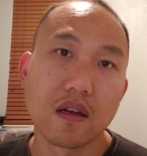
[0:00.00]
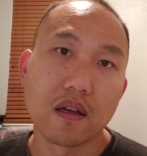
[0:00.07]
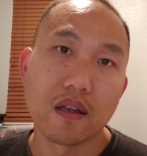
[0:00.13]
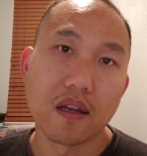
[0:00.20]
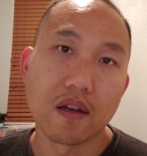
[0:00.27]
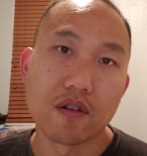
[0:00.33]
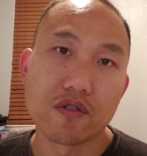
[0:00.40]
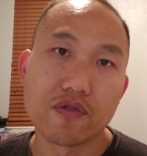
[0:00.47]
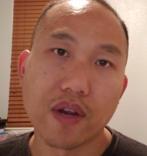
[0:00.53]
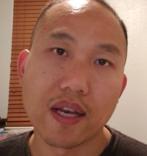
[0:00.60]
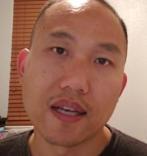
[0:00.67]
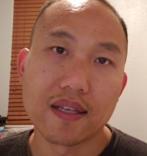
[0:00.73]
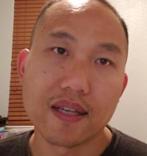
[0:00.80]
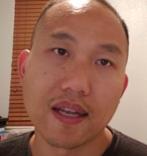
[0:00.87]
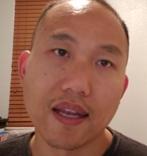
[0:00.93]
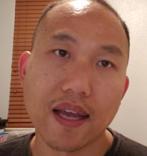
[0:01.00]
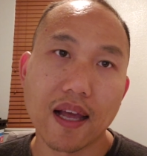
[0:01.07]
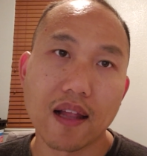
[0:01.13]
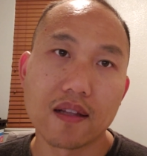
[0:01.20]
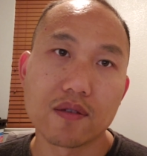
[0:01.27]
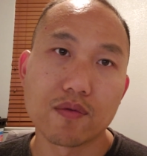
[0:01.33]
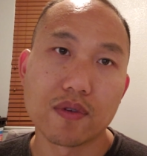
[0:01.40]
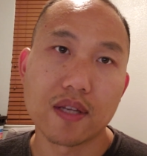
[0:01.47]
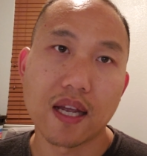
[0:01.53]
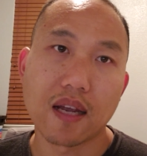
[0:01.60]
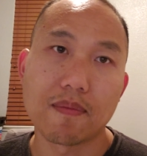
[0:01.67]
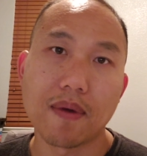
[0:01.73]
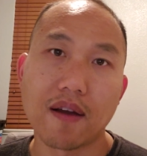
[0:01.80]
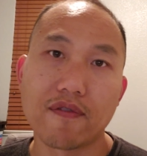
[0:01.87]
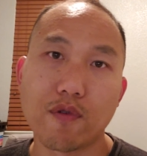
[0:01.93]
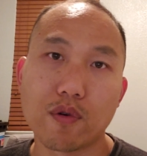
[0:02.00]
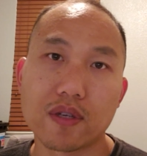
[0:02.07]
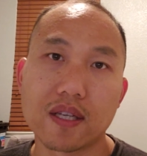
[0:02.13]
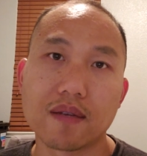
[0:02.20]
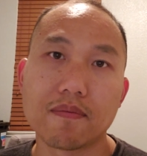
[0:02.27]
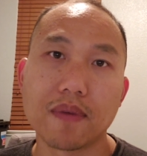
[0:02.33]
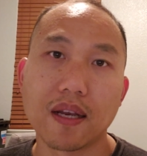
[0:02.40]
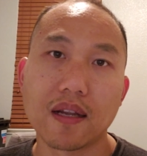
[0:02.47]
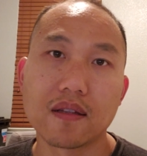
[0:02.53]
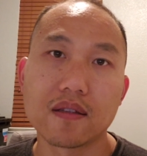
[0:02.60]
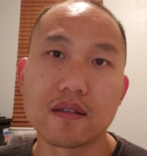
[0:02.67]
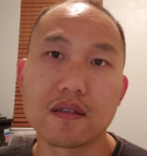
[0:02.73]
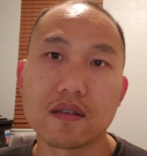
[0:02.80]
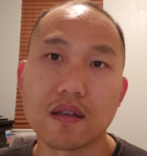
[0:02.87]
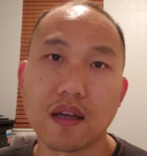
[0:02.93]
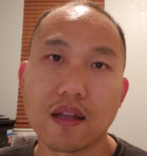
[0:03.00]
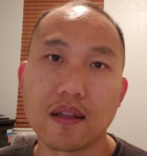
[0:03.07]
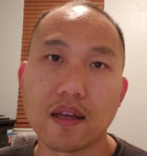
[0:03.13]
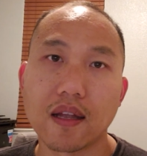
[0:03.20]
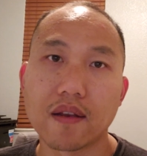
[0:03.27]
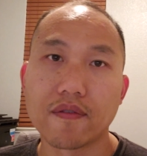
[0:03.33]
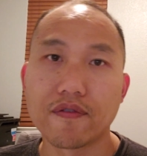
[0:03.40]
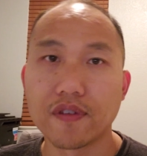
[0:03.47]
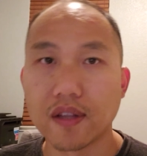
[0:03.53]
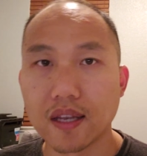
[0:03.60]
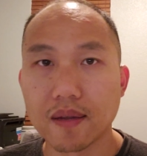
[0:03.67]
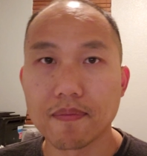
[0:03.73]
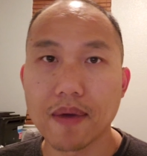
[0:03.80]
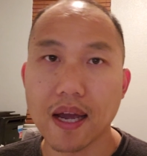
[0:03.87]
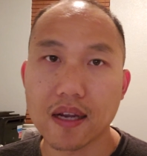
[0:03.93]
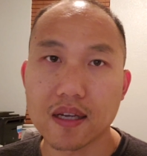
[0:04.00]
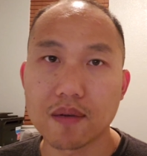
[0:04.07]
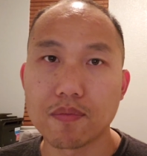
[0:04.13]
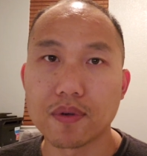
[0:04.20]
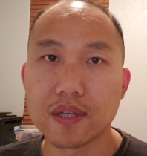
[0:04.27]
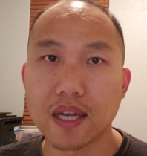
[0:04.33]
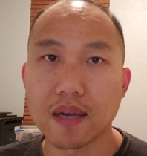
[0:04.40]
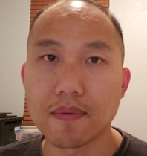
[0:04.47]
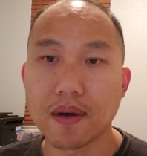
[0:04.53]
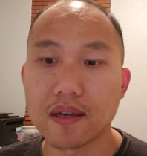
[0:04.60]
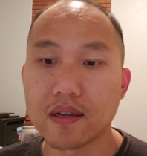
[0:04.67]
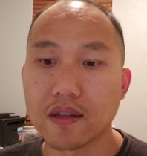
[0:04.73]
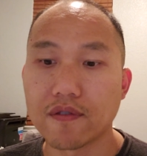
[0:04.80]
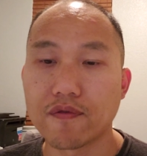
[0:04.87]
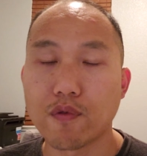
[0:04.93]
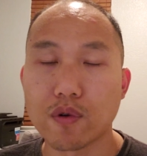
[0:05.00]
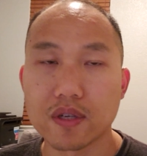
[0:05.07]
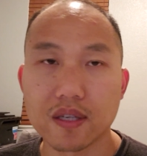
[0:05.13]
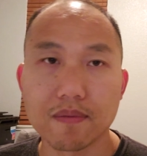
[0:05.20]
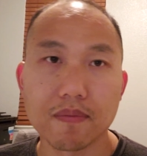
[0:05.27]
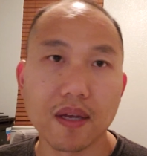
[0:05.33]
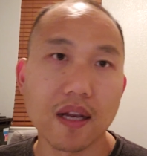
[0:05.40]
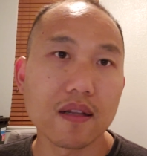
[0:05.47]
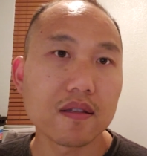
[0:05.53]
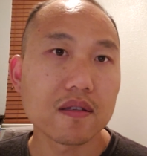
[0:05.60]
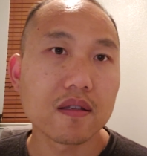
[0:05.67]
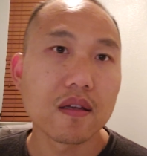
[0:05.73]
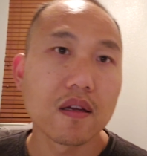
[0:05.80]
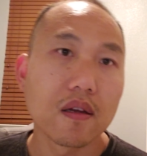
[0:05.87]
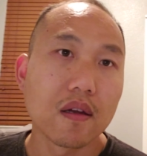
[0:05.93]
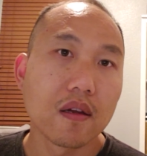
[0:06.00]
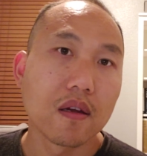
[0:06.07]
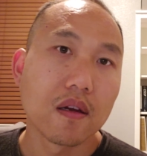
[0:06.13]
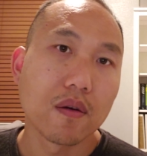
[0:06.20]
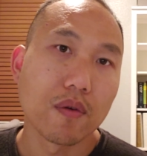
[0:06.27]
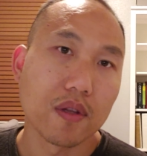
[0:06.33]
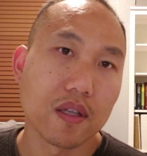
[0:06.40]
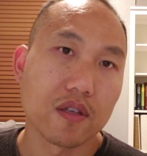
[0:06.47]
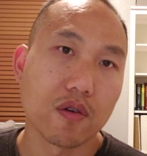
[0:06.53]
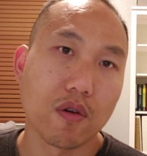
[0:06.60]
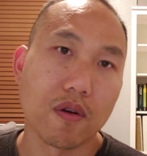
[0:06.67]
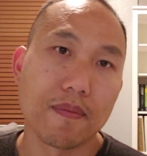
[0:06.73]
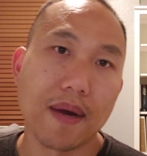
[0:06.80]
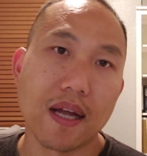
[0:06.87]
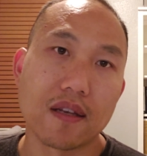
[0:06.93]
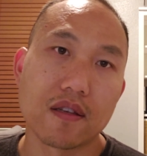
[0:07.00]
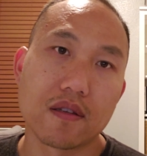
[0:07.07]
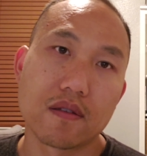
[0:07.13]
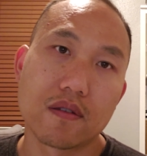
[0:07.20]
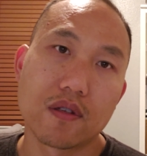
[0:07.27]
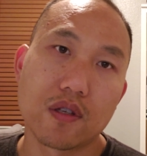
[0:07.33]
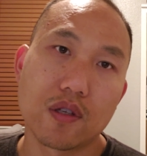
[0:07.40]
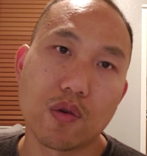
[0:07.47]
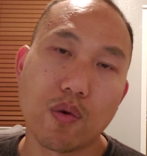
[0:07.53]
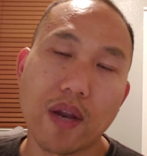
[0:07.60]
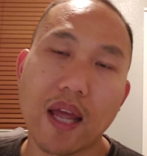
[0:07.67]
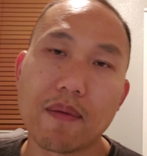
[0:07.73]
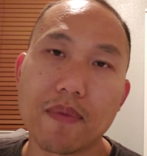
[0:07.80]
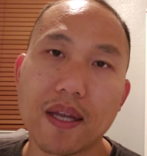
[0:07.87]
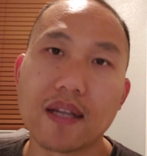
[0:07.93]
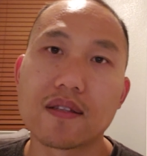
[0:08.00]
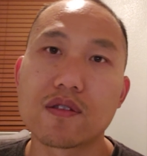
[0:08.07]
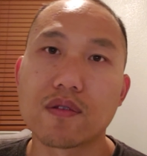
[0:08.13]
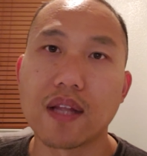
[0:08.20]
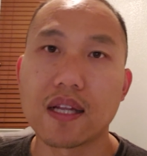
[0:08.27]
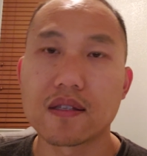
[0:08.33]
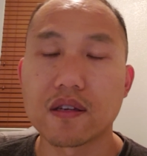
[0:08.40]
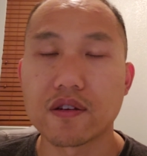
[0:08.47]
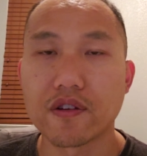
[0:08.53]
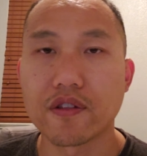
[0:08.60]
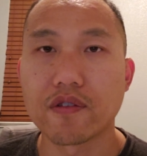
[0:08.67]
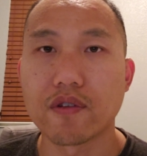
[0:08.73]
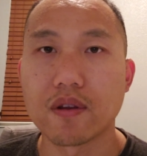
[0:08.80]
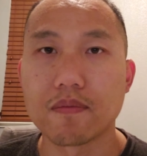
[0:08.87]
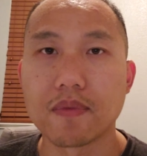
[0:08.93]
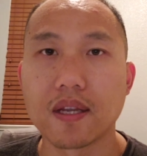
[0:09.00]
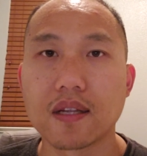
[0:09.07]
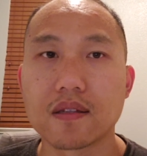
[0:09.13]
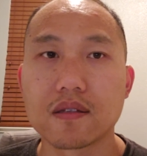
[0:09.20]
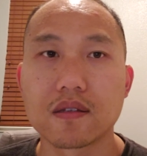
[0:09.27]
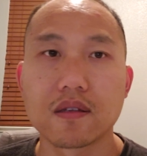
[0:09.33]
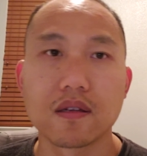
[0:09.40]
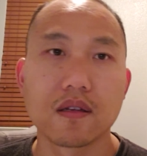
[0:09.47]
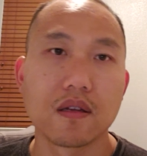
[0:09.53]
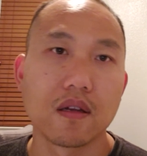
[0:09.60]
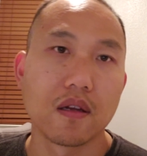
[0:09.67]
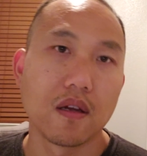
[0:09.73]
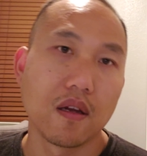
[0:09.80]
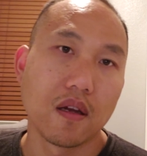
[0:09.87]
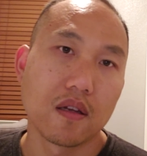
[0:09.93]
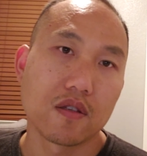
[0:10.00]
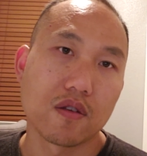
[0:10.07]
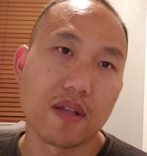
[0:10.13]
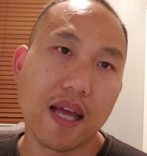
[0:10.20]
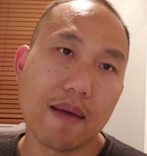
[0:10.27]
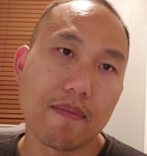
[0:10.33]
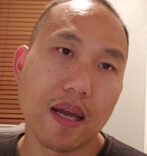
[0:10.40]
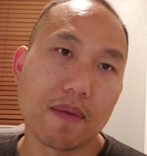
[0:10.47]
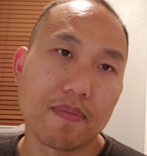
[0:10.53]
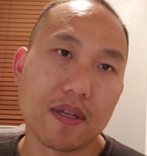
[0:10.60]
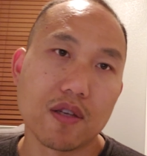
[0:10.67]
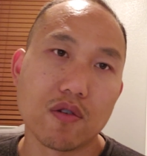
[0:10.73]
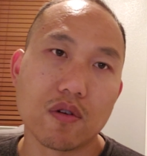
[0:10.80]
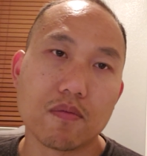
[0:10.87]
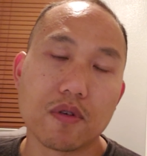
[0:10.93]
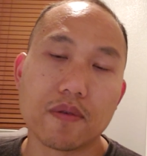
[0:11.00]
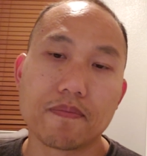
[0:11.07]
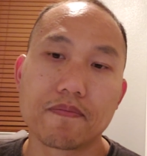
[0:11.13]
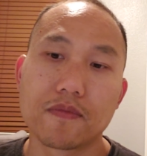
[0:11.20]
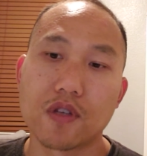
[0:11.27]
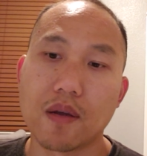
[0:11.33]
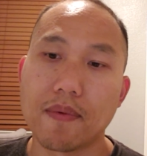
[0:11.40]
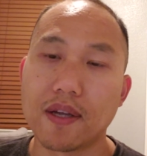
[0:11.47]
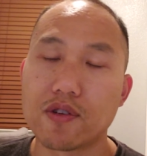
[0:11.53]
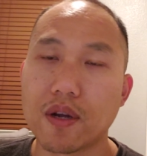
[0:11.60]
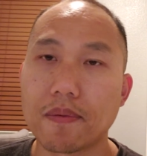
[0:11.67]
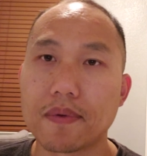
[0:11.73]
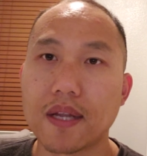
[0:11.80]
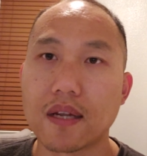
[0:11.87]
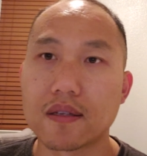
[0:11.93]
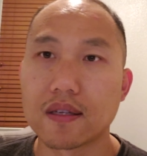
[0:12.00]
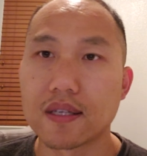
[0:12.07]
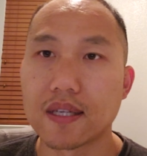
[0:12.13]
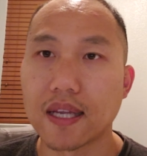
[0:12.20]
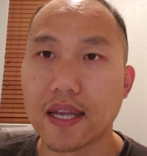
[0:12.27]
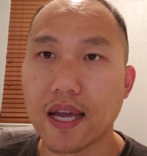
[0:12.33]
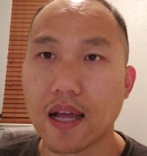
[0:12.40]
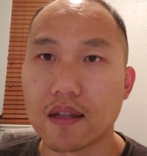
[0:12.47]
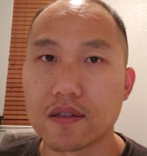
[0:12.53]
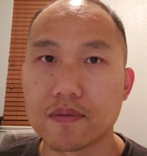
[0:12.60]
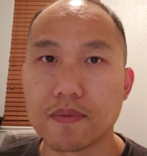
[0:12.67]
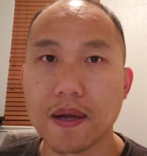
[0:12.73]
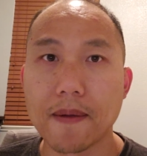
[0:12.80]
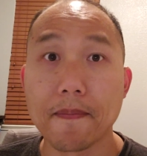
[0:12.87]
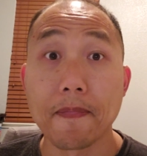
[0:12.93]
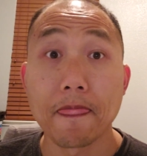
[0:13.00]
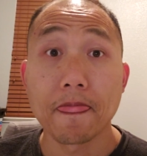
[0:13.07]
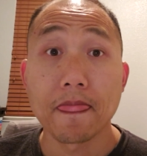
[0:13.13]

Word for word: You know, draining ten gallons would take about fourteen minutes, and then filling it back up would take about another fourteen minutes, with a total of about twenty-eight minutes. So that's under thirty minutes. So that might be doable. So I may drop it down to ten gallons, but